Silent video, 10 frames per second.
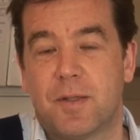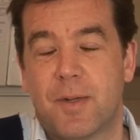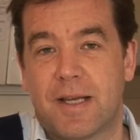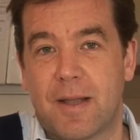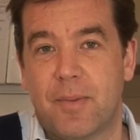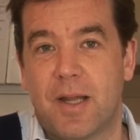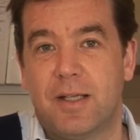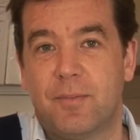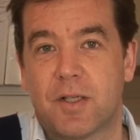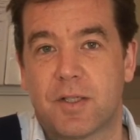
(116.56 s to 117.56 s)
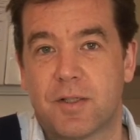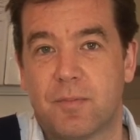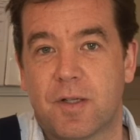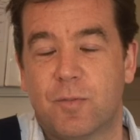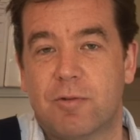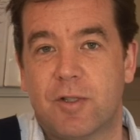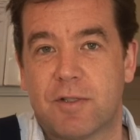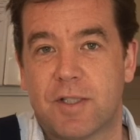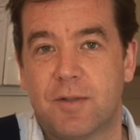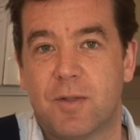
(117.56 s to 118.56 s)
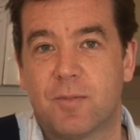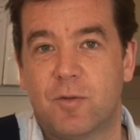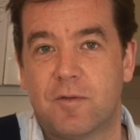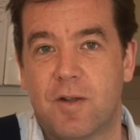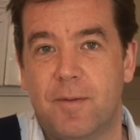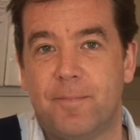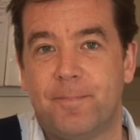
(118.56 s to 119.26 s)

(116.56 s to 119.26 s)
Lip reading: campaigning much more interesting and much more fun.